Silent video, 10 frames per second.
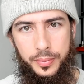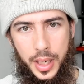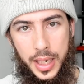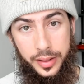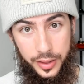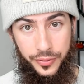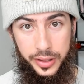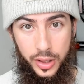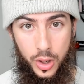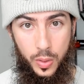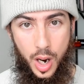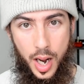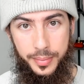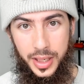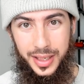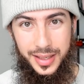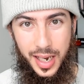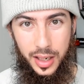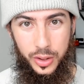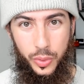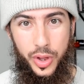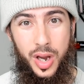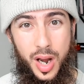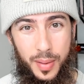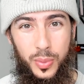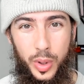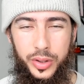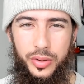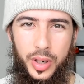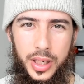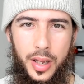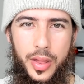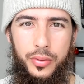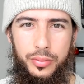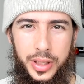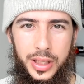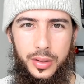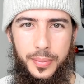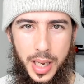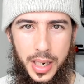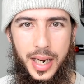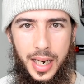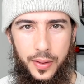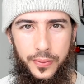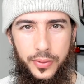In this video, I'm going to tell you the number one trait that real men have.